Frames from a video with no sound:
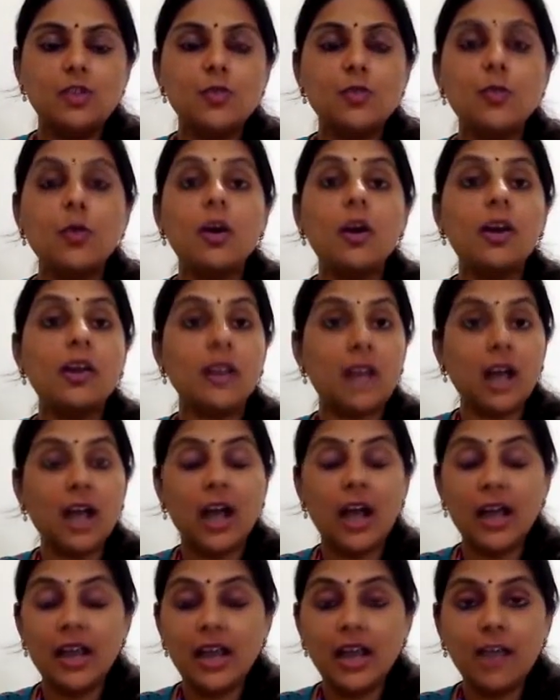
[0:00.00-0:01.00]
to work. And
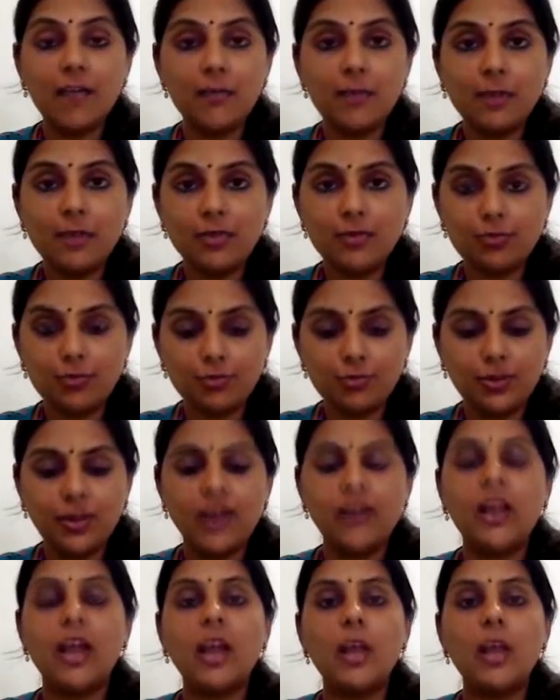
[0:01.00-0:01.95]
I've been through that.